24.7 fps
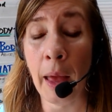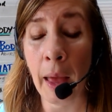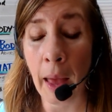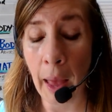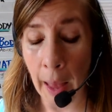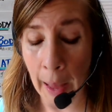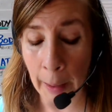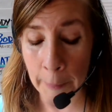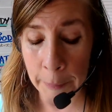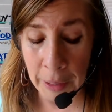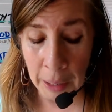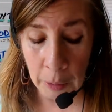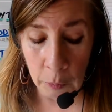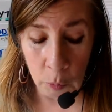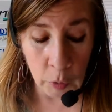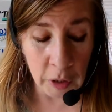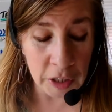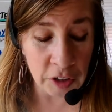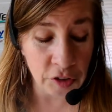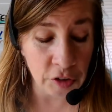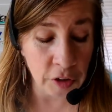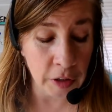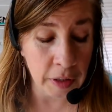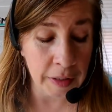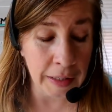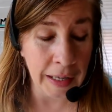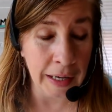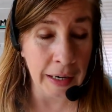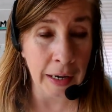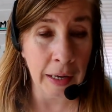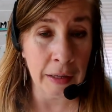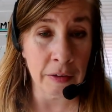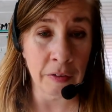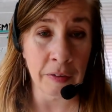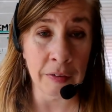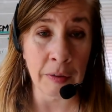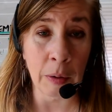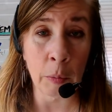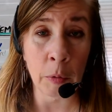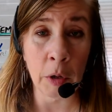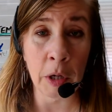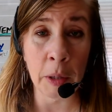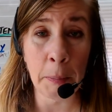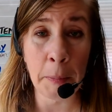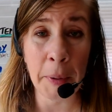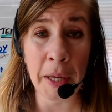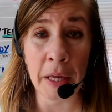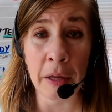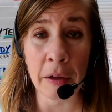I'm not wishing that on someone
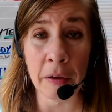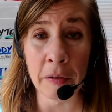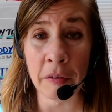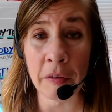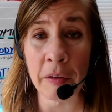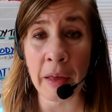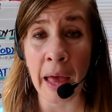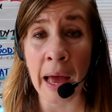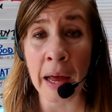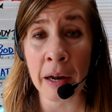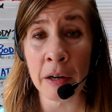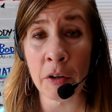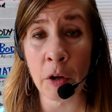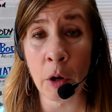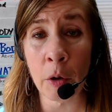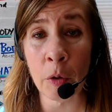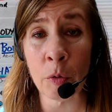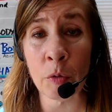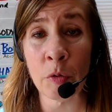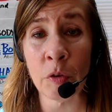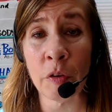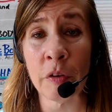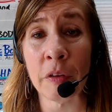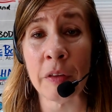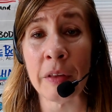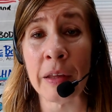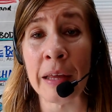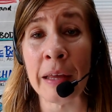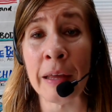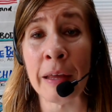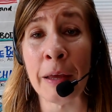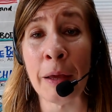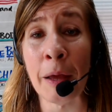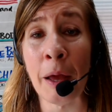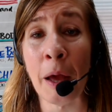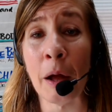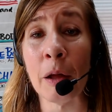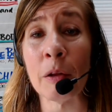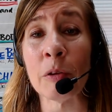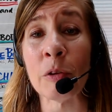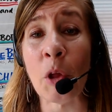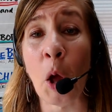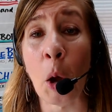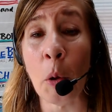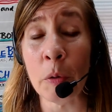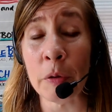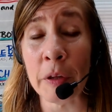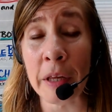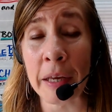because God knows the
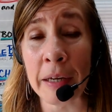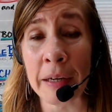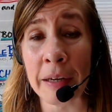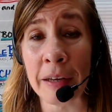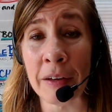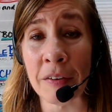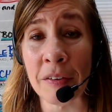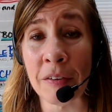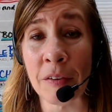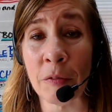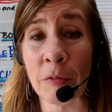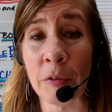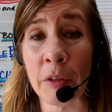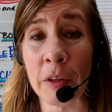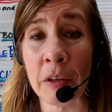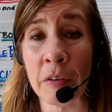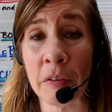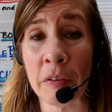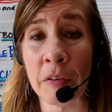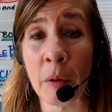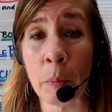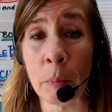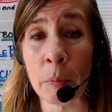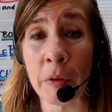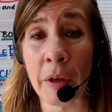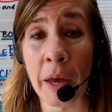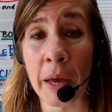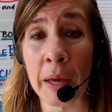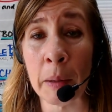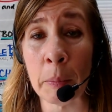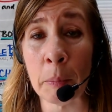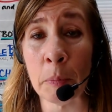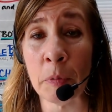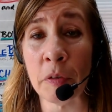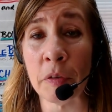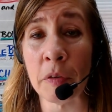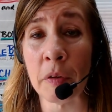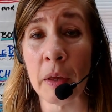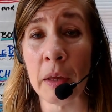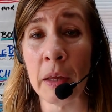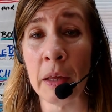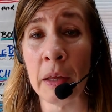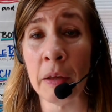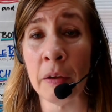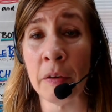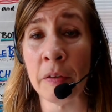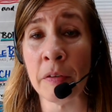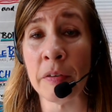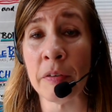loneliness of this sometimes
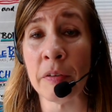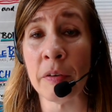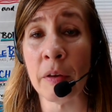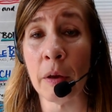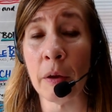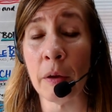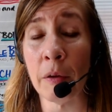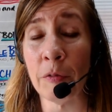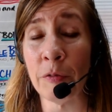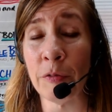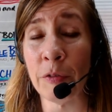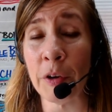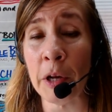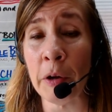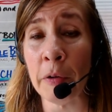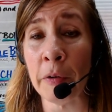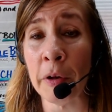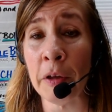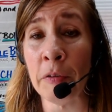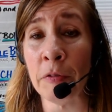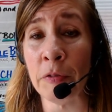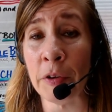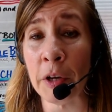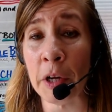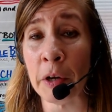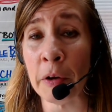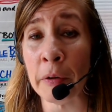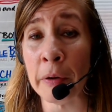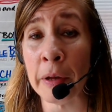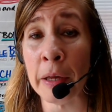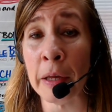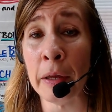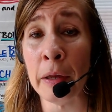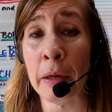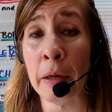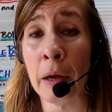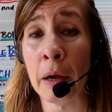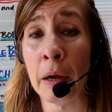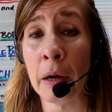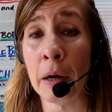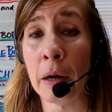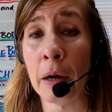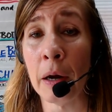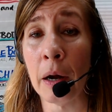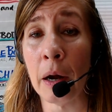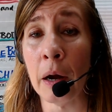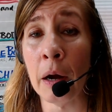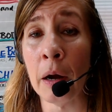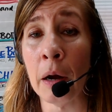is very, very
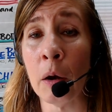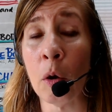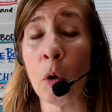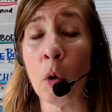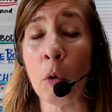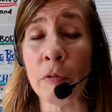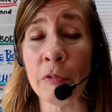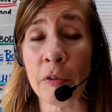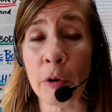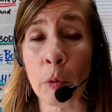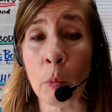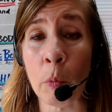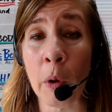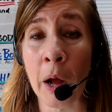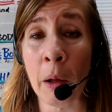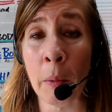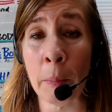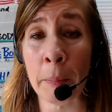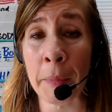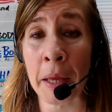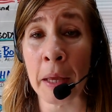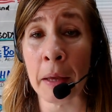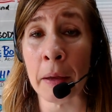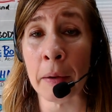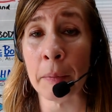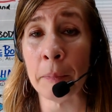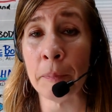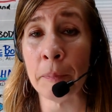uh, overwhelming.